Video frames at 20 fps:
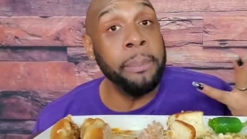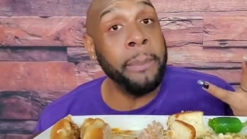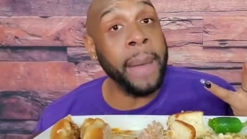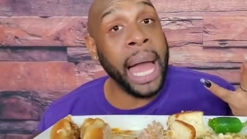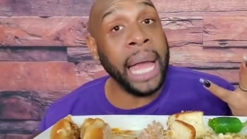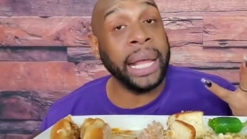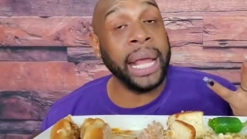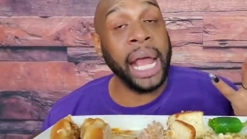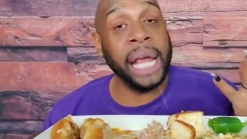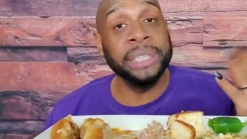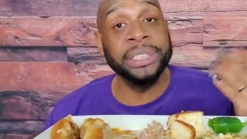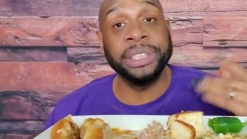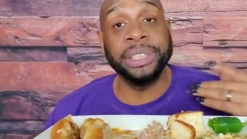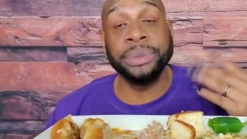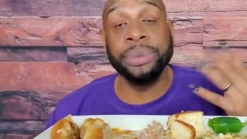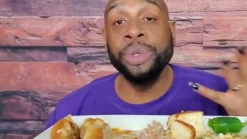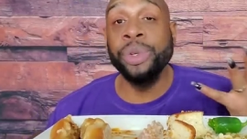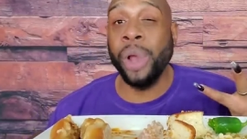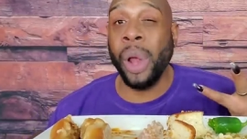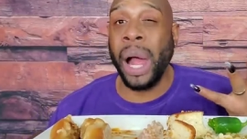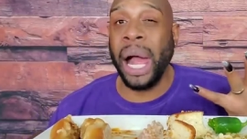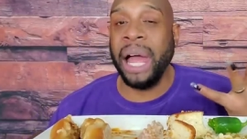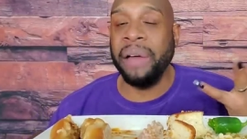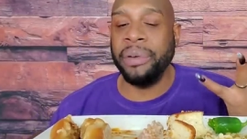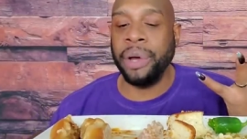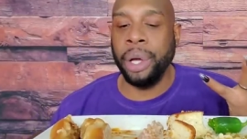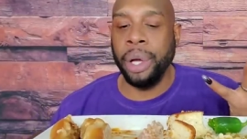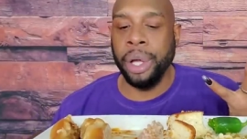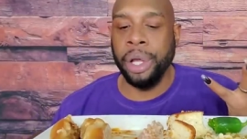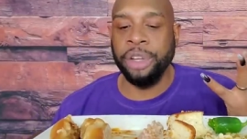my case, you know, I
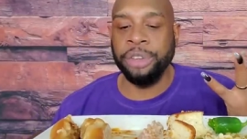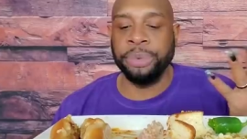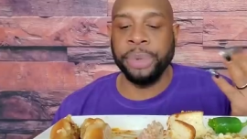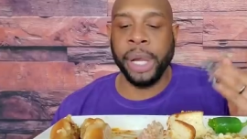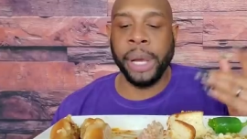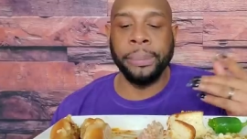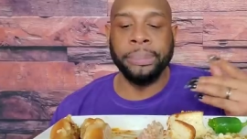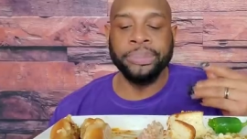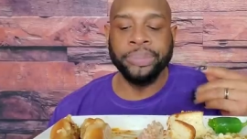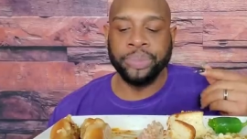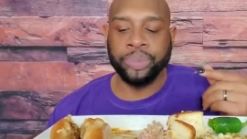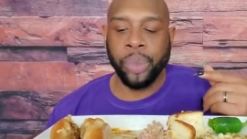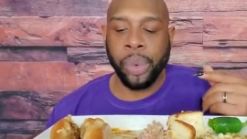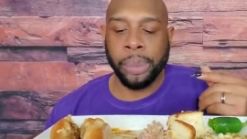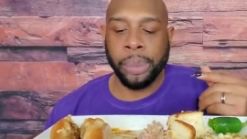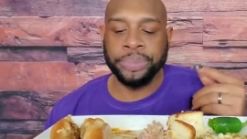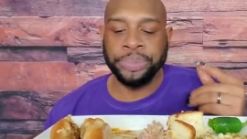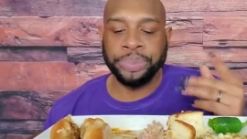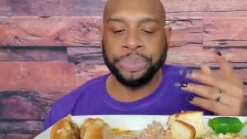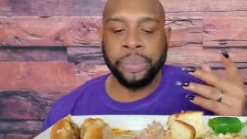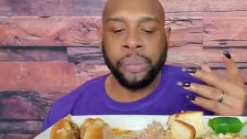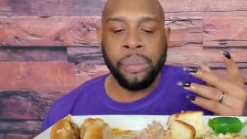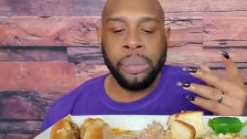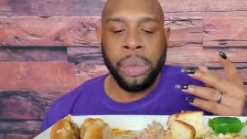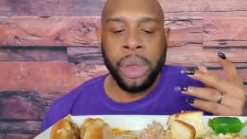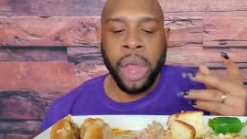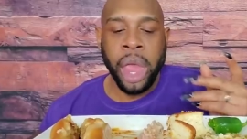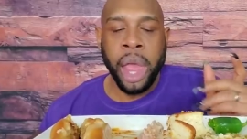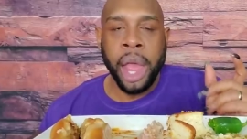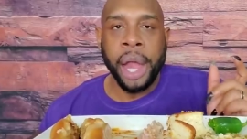have a husband,
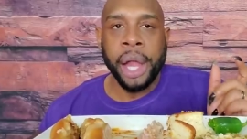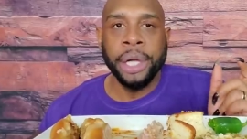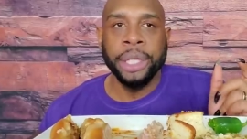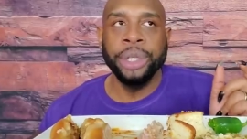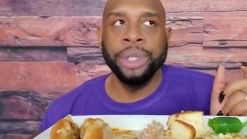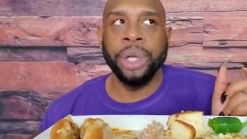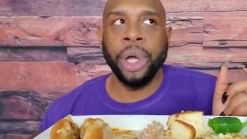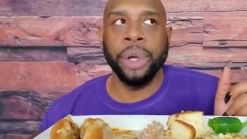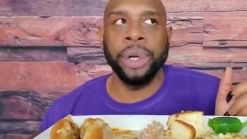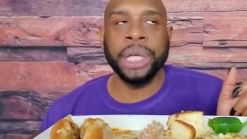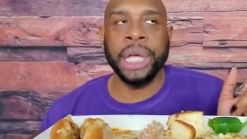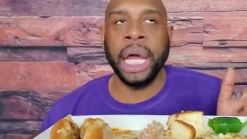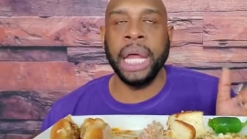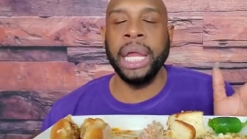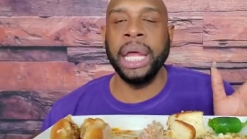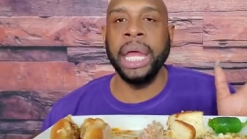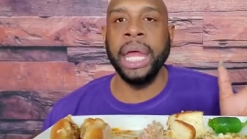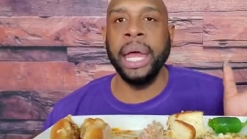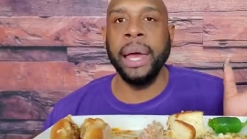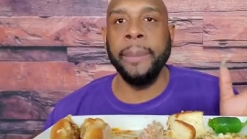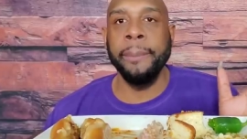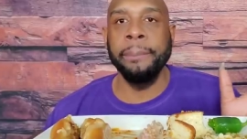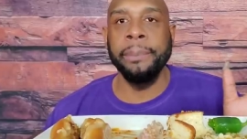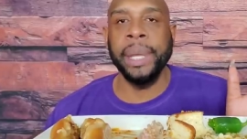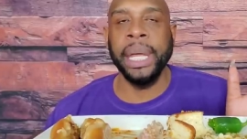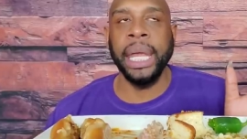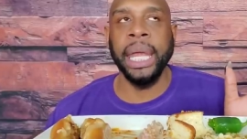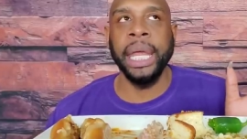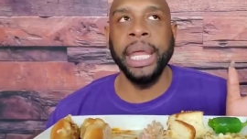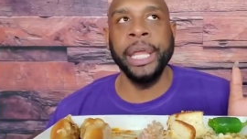you know, that kind of helped
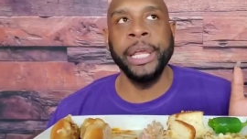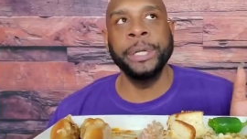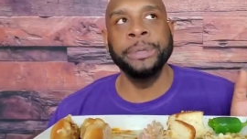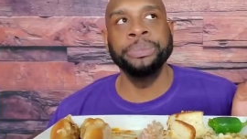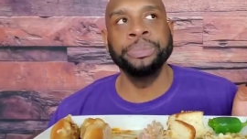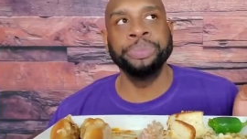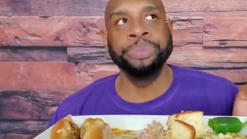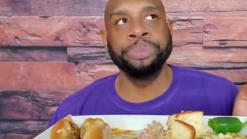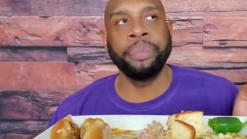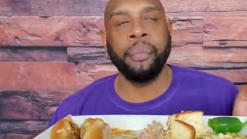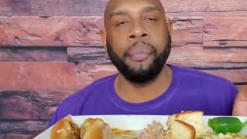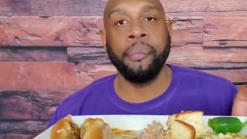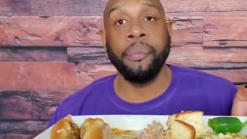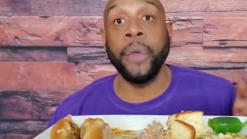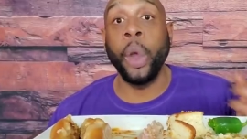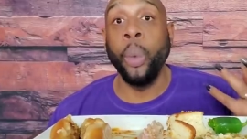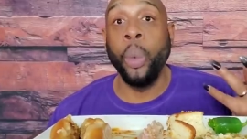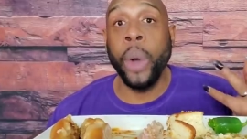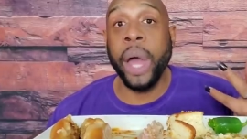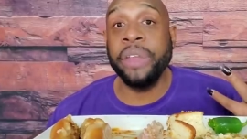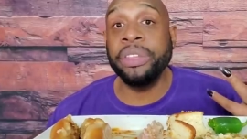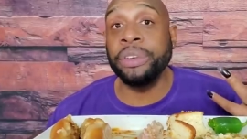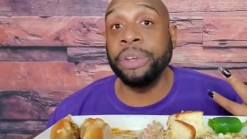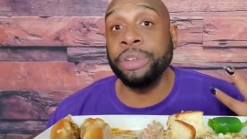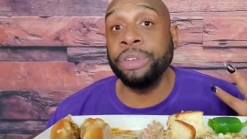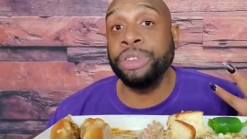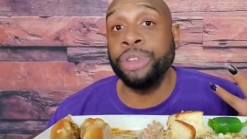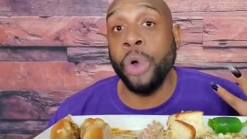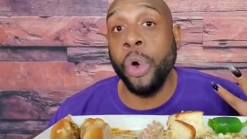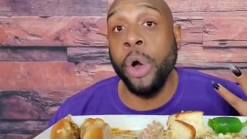me weather
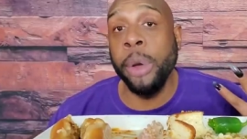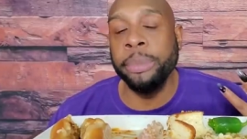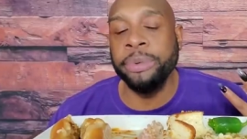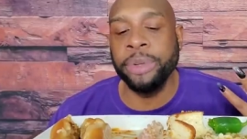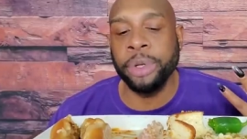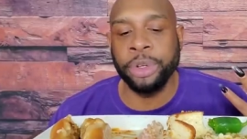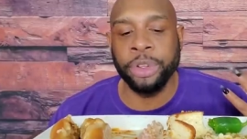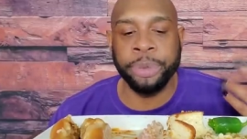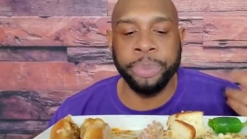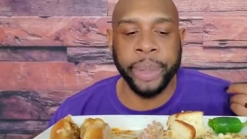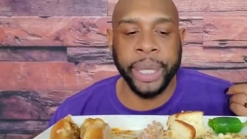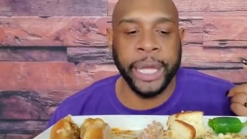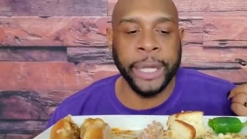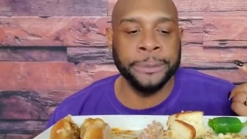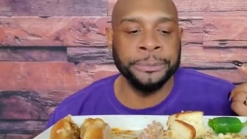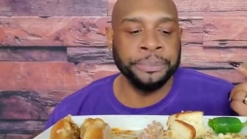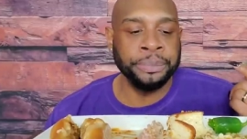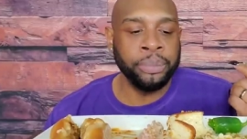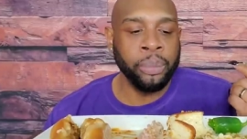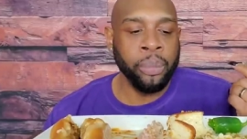the storm, so to speak.